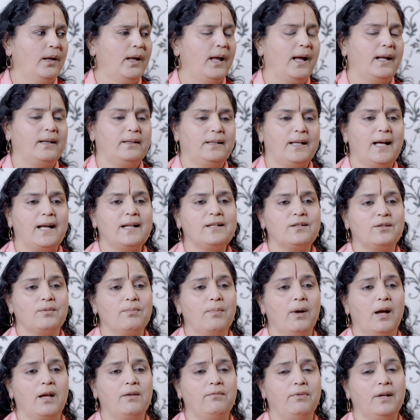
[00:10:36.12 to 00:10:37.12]
And that's
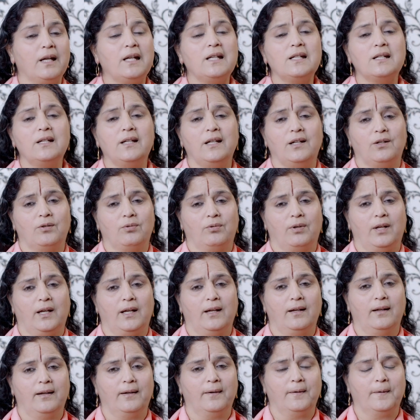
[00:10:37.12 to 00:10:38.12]
my victory today.